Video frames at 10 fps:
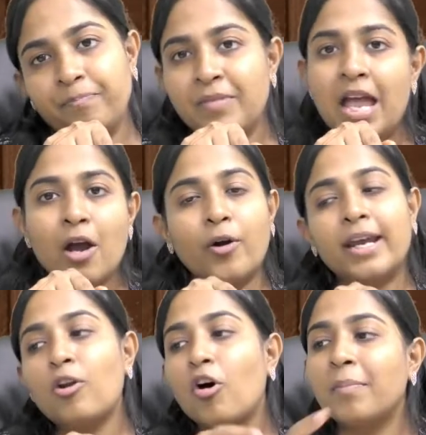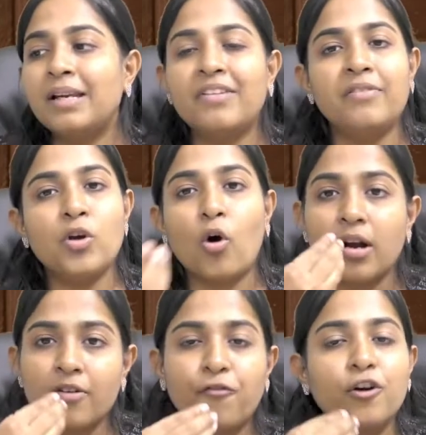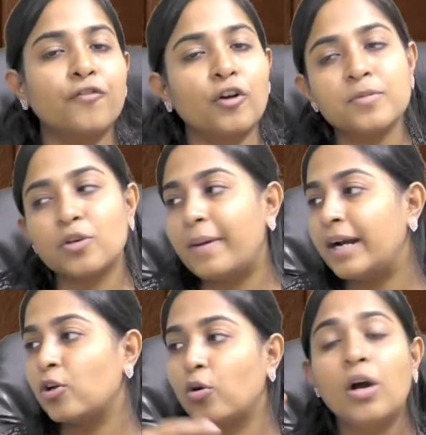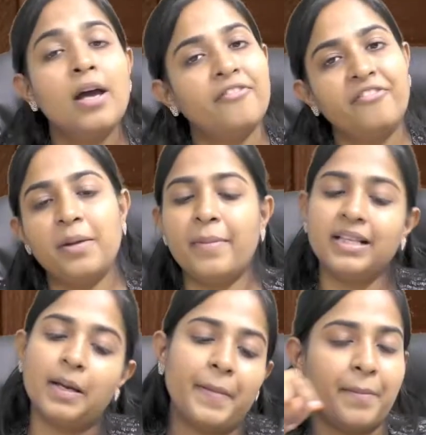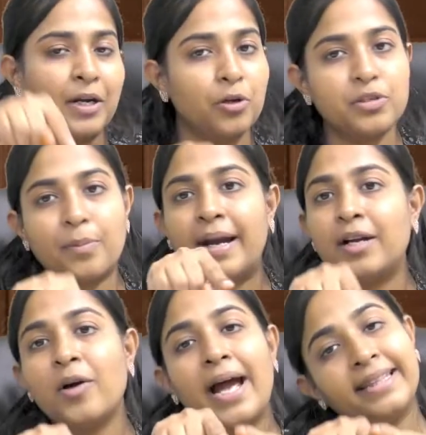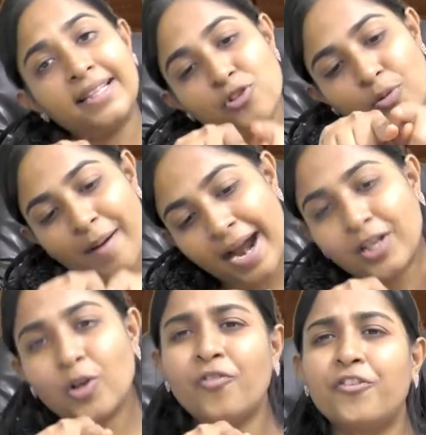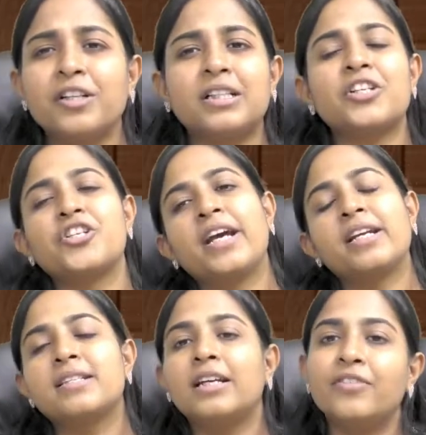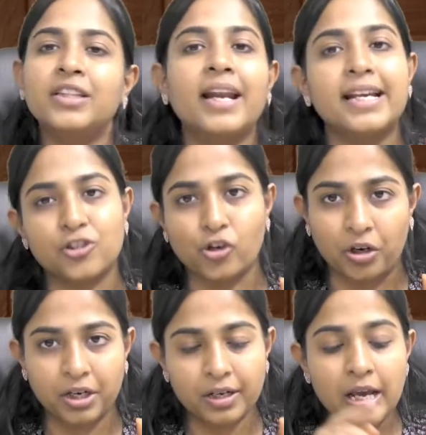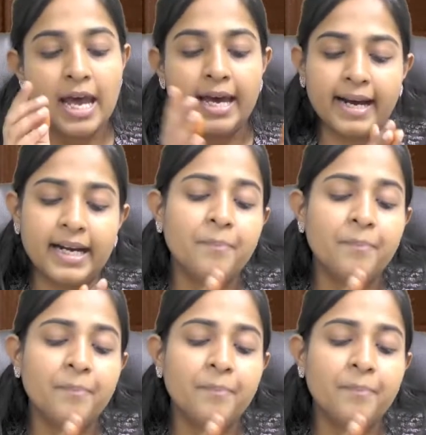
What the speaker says: Okay, normally when we order food from Zomato, we make the payment to Zomato and then Zomato further shares it with the restaurant, right?